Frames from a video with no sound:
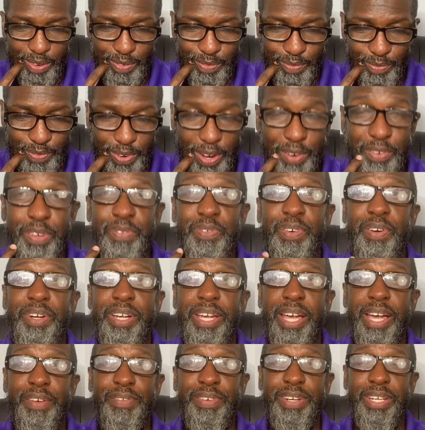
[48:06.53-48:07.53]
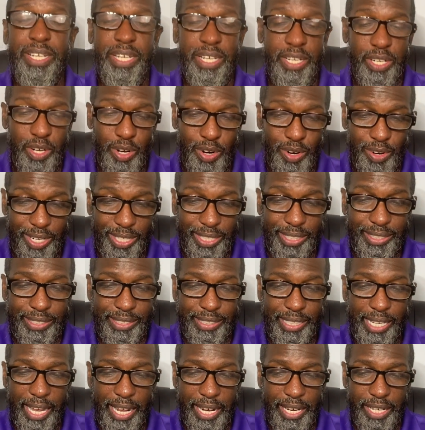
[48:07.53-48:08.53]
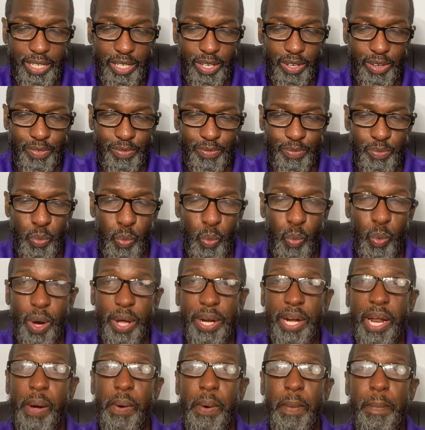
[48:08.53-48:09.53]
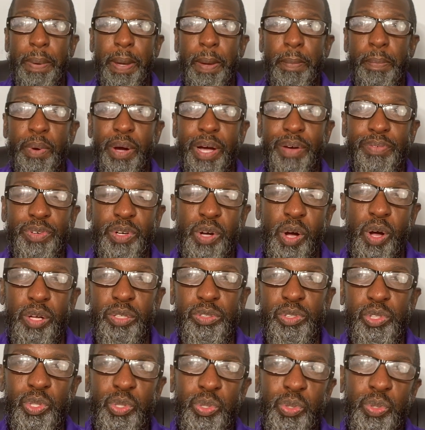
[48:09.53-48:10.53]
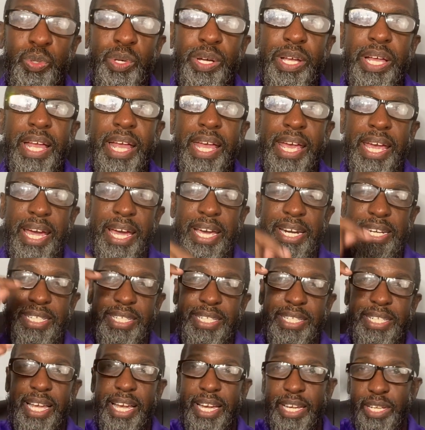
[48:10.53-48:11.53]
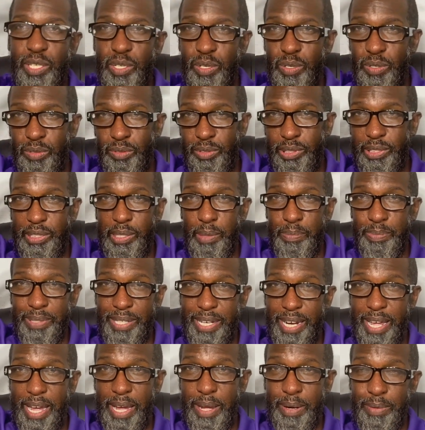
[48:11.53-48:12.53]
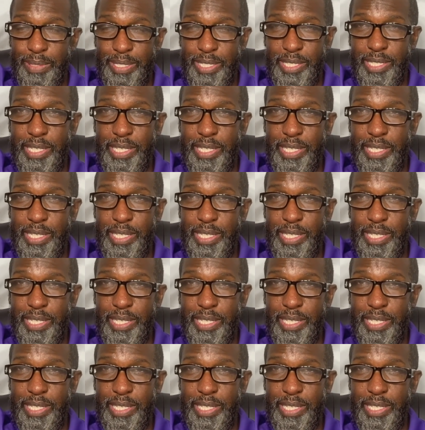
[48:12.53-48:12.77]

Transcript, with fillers: very, very heavy in her understanding of what our people have gone through and the cycle, something I